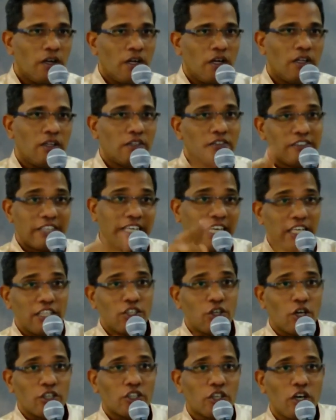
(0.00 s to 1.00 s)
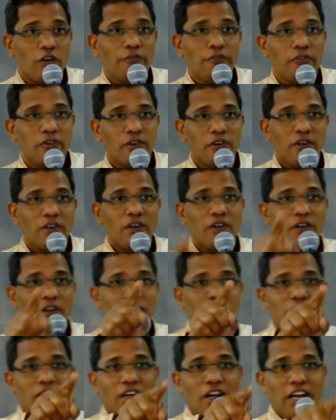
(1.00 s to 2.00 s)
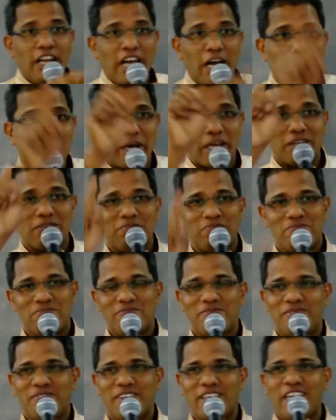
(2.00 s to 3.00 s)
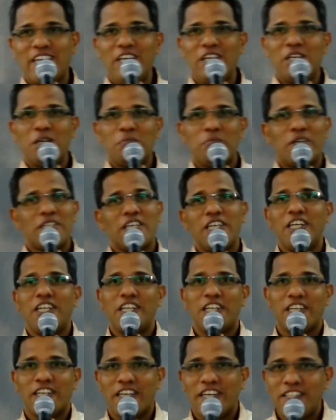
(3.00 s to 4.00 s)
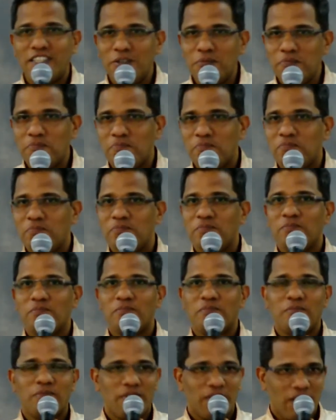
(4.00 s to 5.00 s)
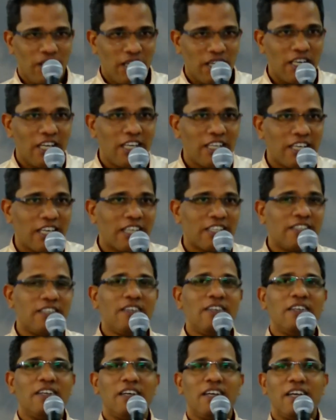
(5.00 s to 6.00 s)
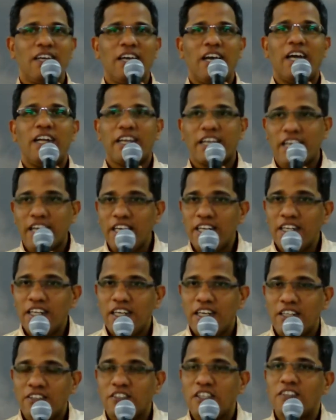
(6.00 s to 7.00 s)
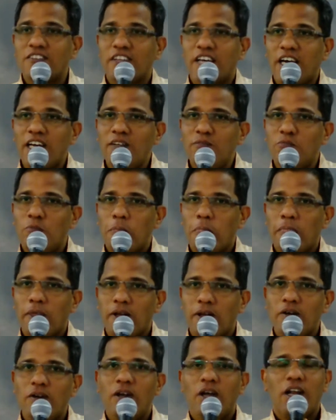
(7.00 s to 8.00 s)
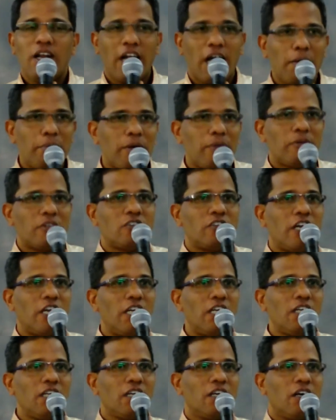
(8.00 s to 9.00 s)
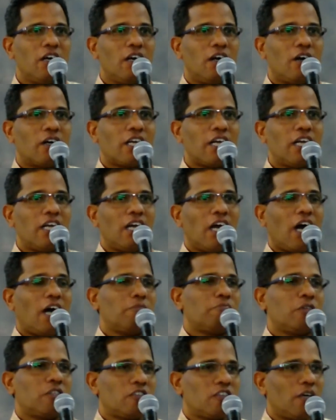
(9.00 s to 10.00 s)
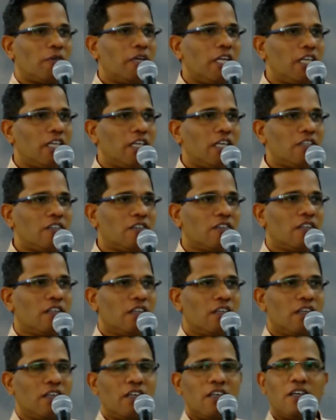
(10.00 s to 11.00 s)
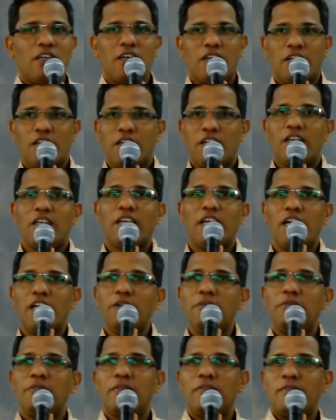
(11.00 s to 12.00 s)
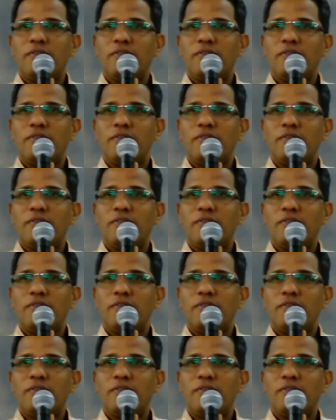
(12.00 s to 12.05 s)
the second daughter of Laban. Okay, but he didn't get him. He didn't get her. And again, it says that, you know, Laban was saying, okay, after seven years, he gave